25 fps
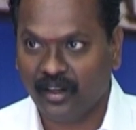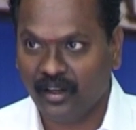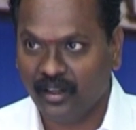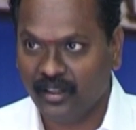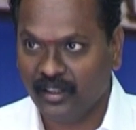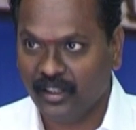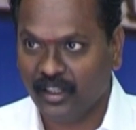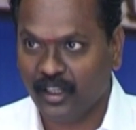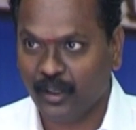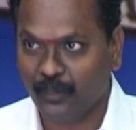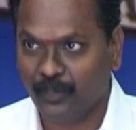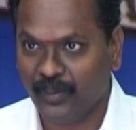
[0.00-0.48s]

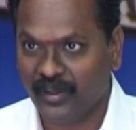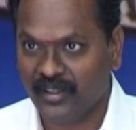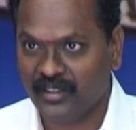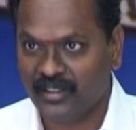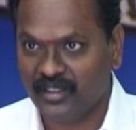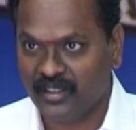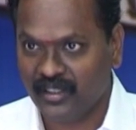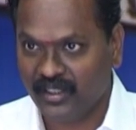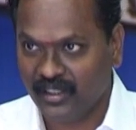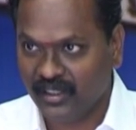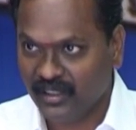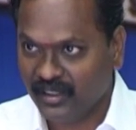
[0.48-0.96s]
all the
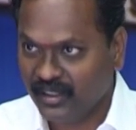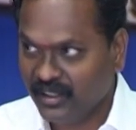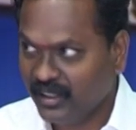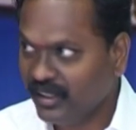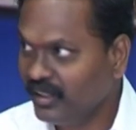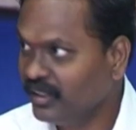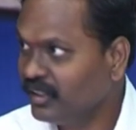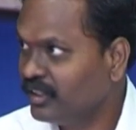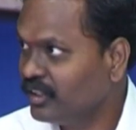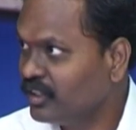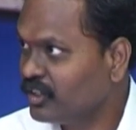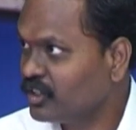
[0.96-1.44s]
capacity in
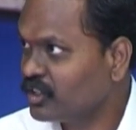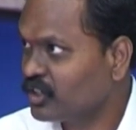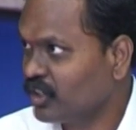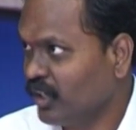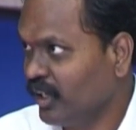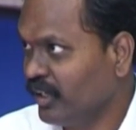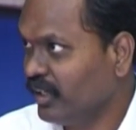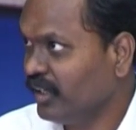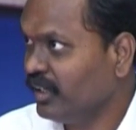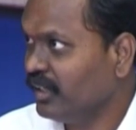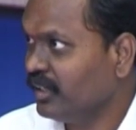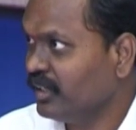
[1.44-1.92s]
the
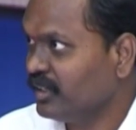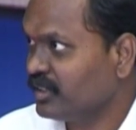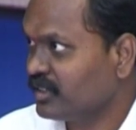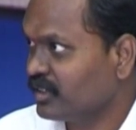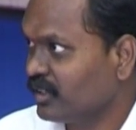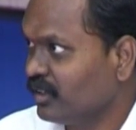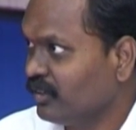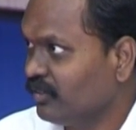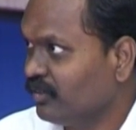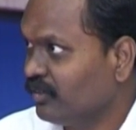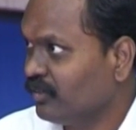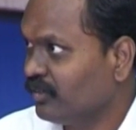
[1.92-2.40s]
starting
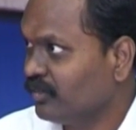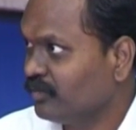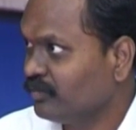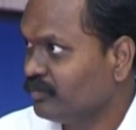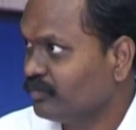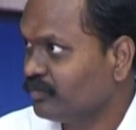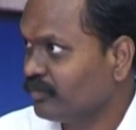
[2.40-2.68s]
itself.